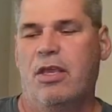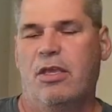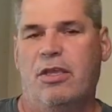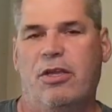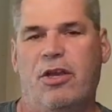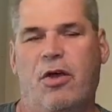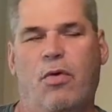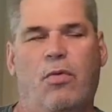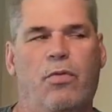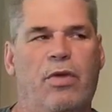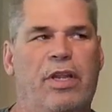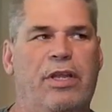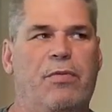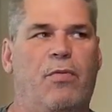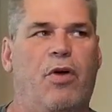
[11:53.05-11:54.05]
You don't
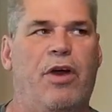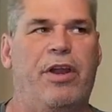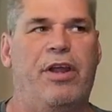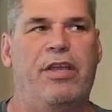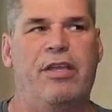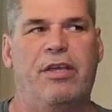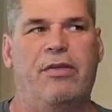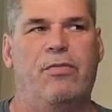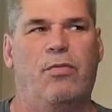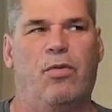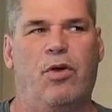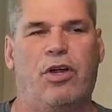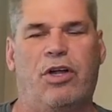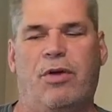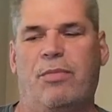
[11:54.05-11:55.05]
really want to
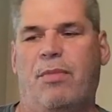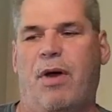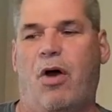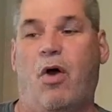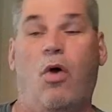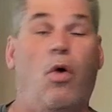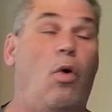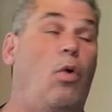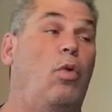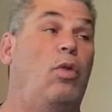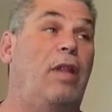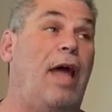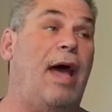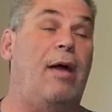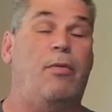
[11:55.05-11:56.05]
work them a whole
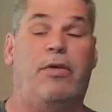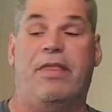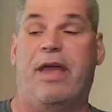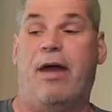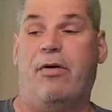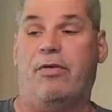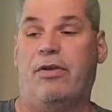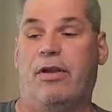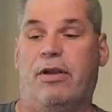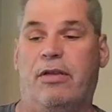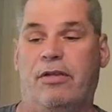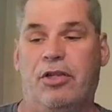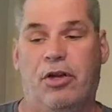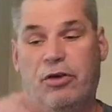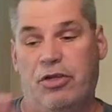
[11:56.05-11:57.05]
lot without,
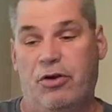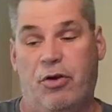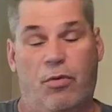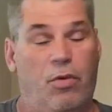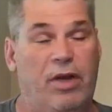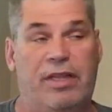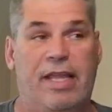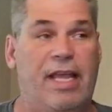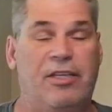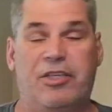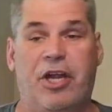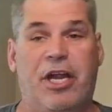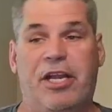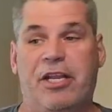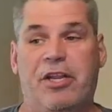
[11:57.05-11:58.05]
you know, you don't want that
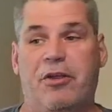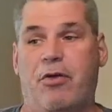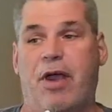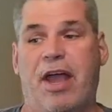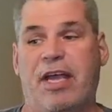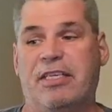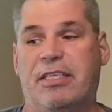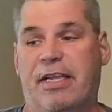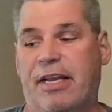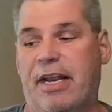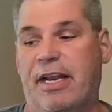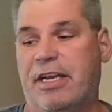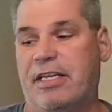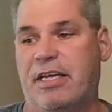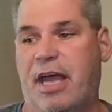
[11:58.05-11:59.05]
shining in your eyes at
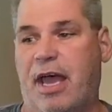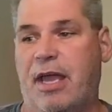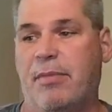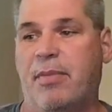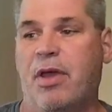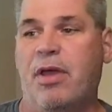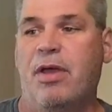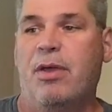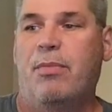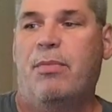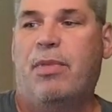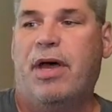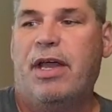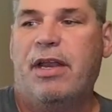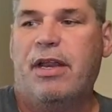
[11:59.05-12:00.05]
any time,
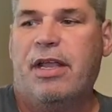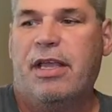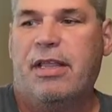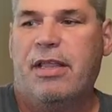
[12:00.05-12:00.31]
but